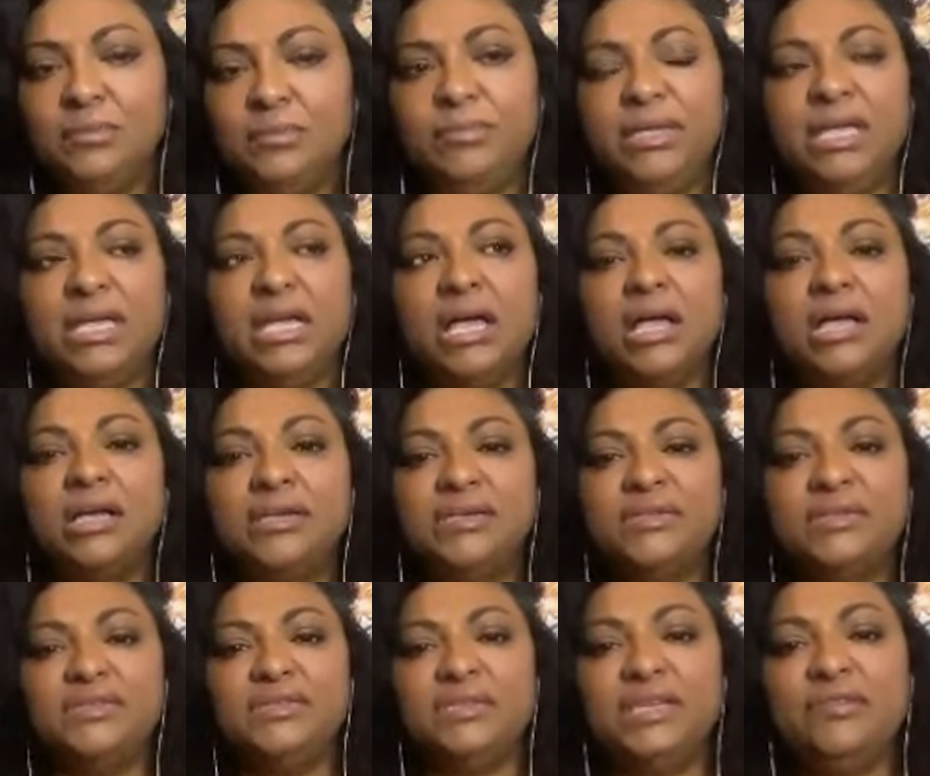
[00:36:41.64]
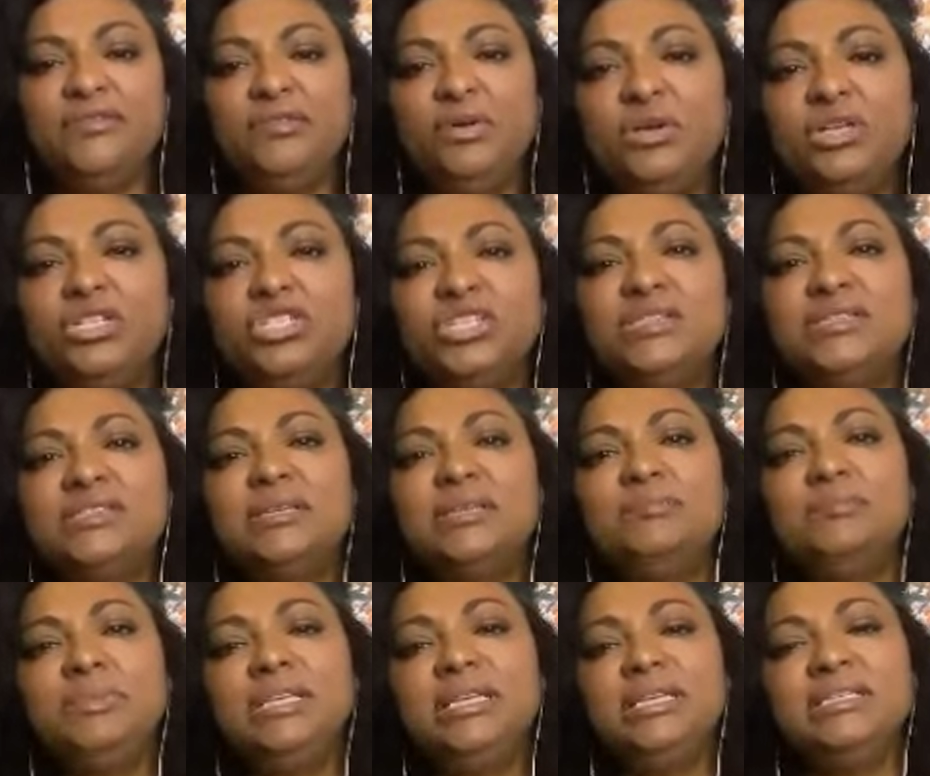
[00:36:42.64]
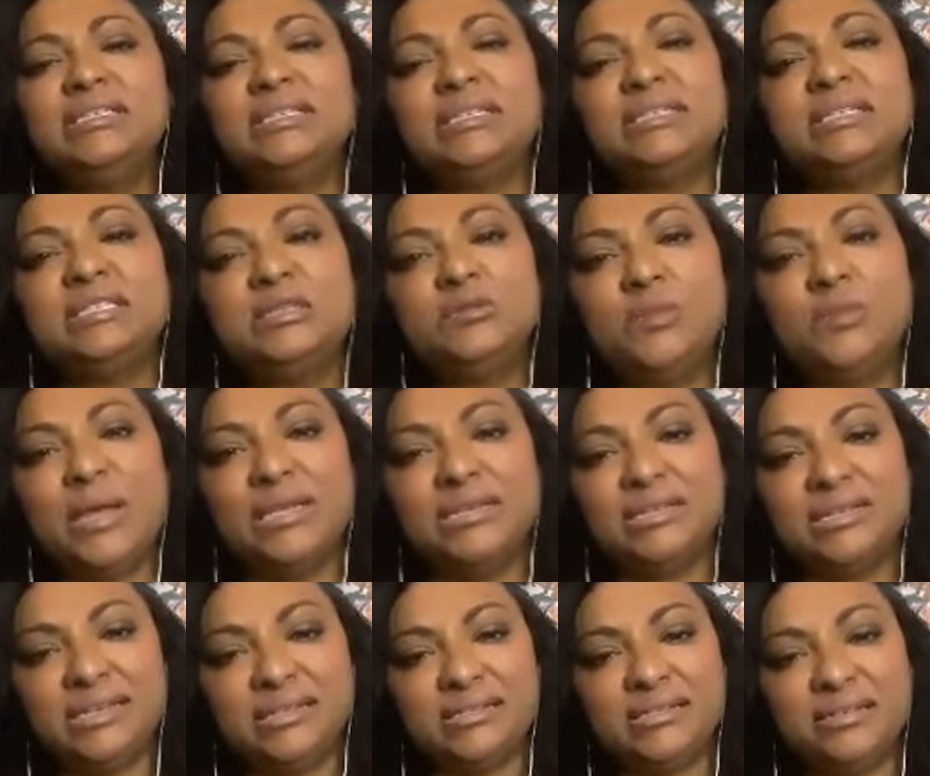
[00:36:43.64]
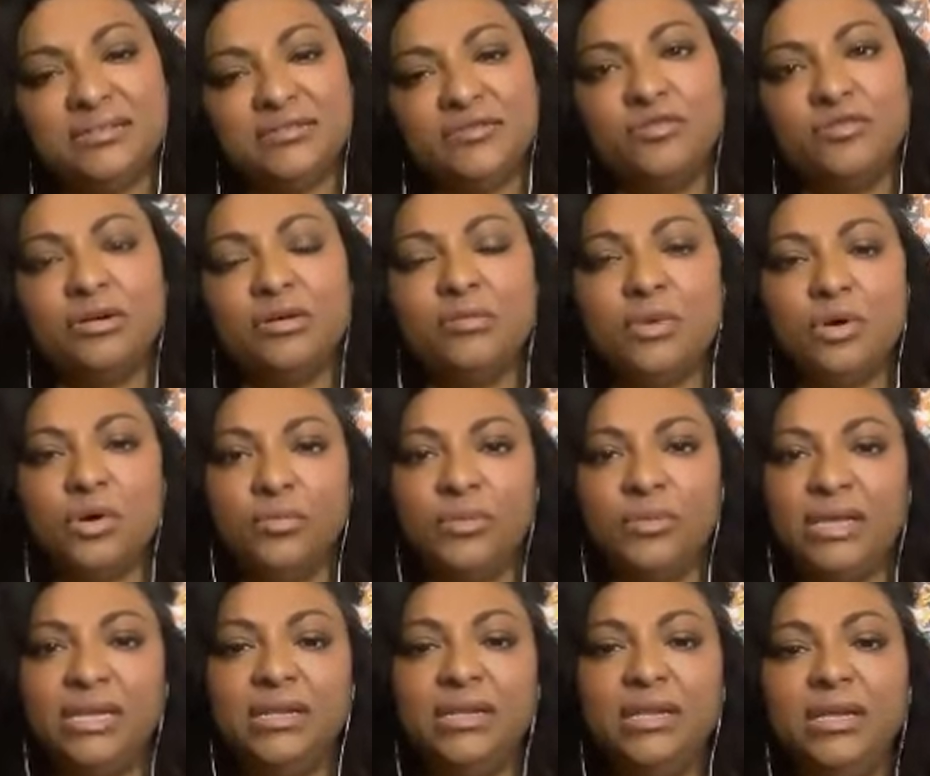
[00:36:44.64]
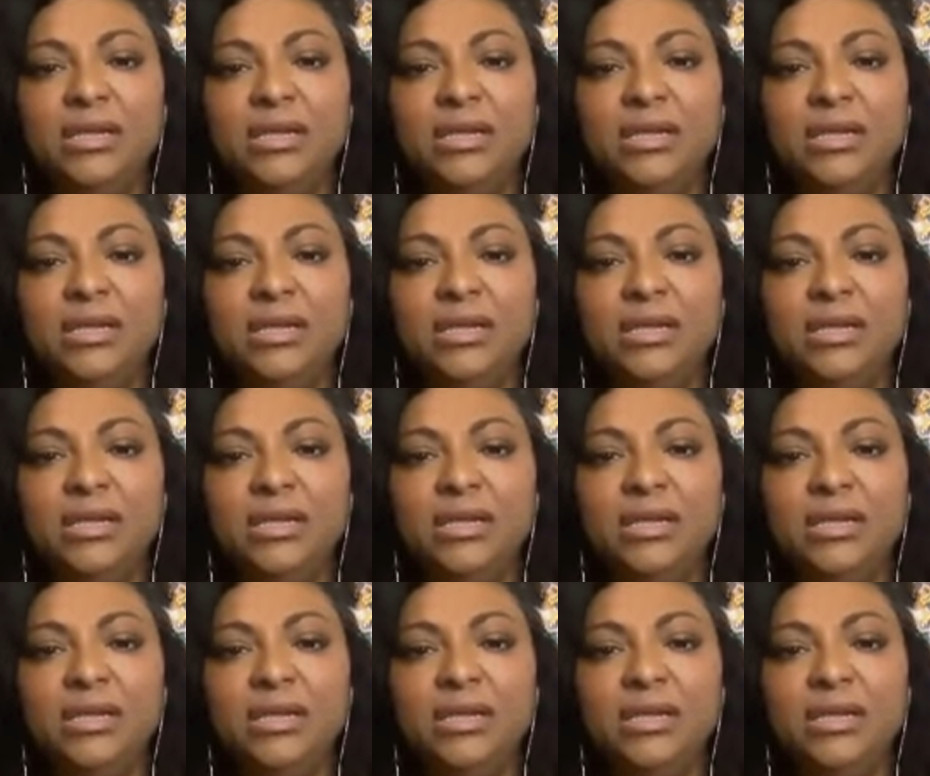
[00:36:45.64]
because if you could just simply suspend it for a moment